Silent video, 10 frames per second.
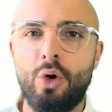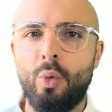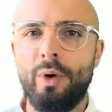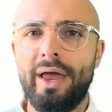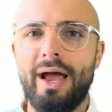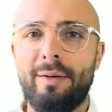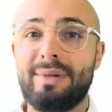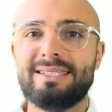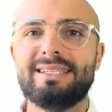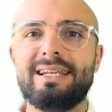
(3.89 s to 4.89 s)
where I'm
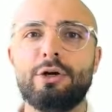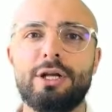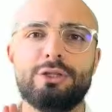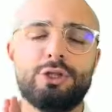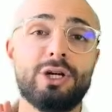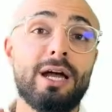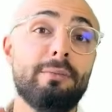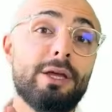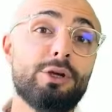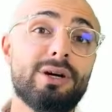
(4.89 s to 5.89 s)
basically going to try and
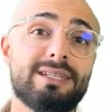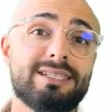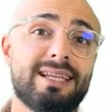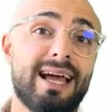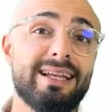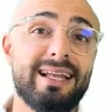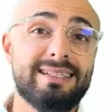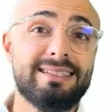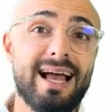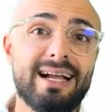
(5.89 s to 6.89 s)
make you understand
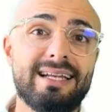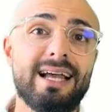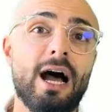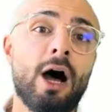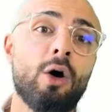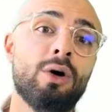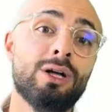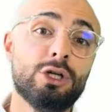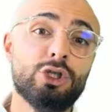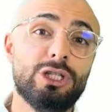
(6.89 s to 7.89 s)
exactly how
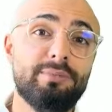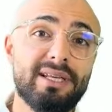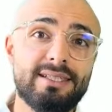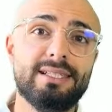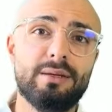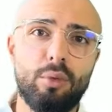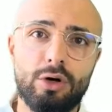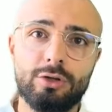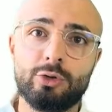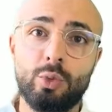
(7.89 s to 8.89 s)
GPT
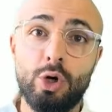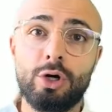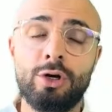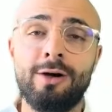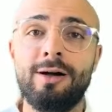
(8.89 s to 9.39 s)
models work